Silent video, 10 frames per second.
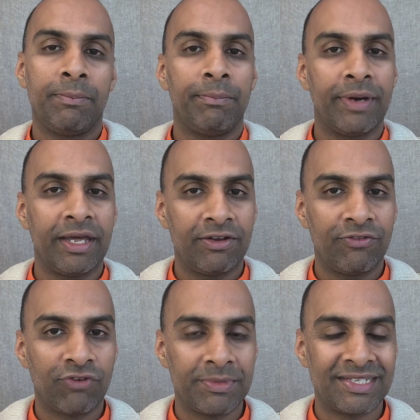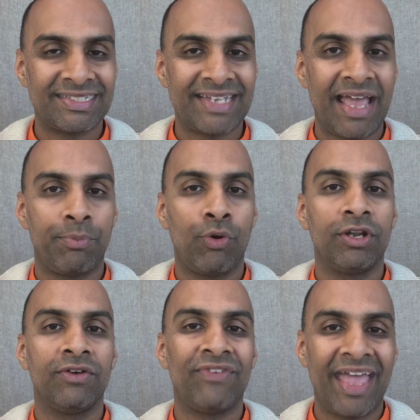but from the
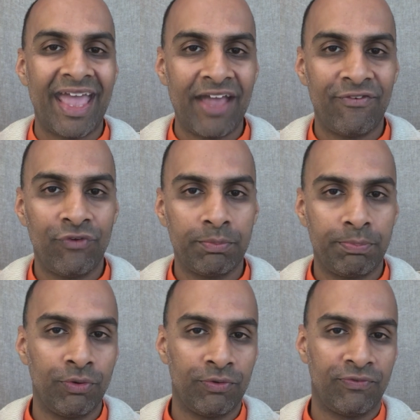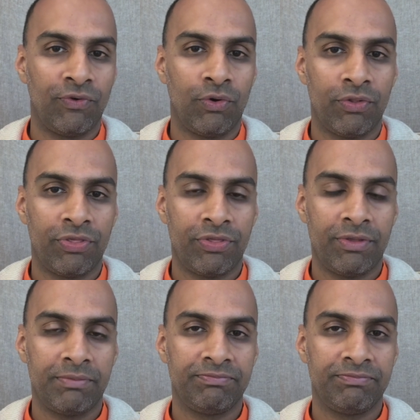standpoint of effort put forth.